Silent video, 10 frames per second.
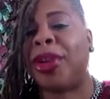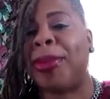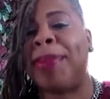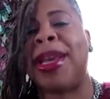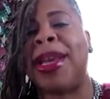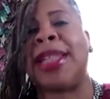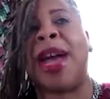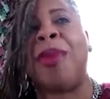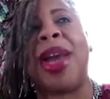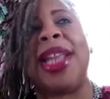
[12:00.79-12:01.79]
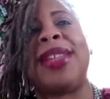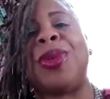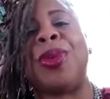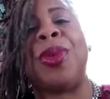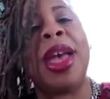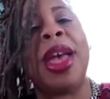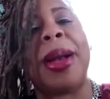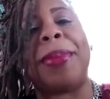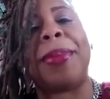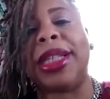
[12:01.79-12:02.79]
bit because I wanted to
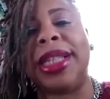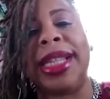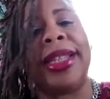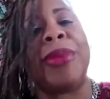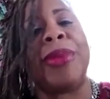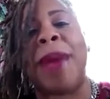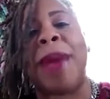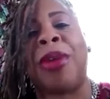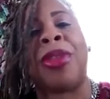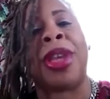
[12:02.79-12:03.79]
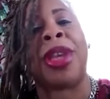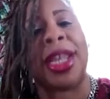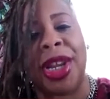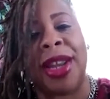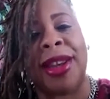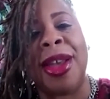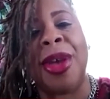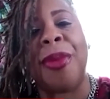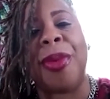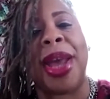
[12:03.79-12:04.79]
completely remodel the kitchen.
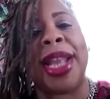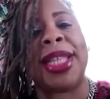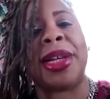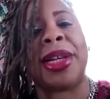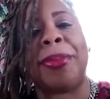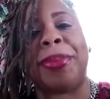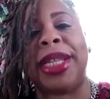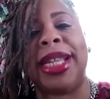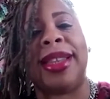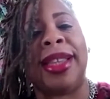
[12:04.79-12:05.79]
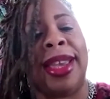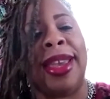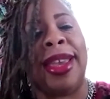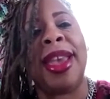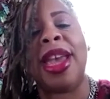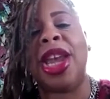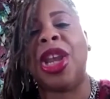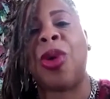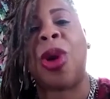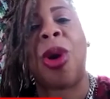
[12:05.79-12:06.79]
We wanted to completely,
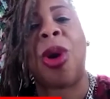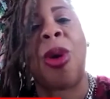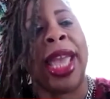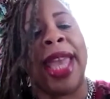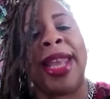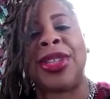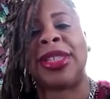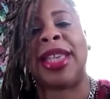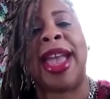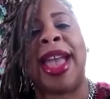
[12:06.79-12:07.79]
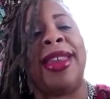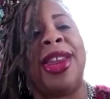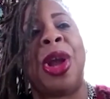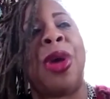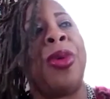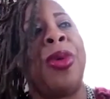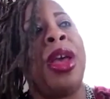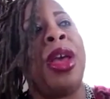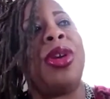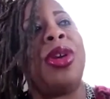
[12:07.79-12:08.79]
go in and just get,
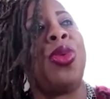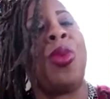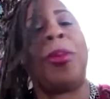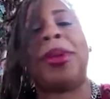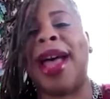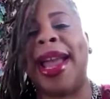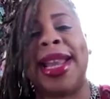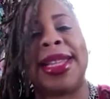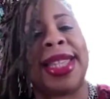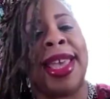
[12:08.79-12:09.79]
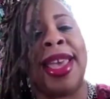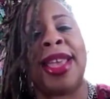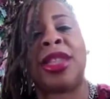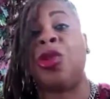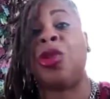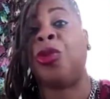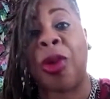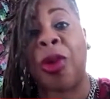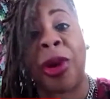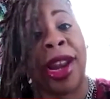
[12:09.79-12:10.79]
new appliances, new
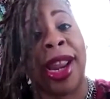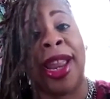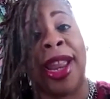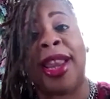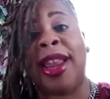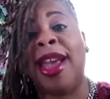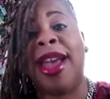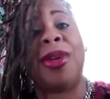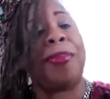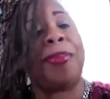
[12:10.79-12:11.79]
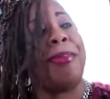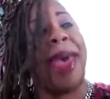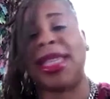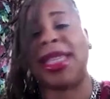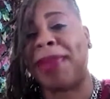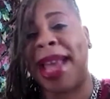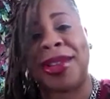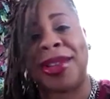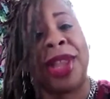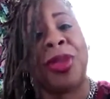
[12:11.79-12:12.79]
flooring, new
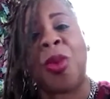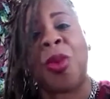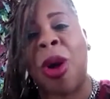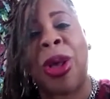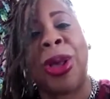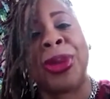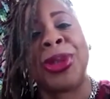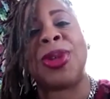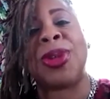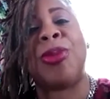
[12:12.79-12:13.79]
backsplashes on the walls, so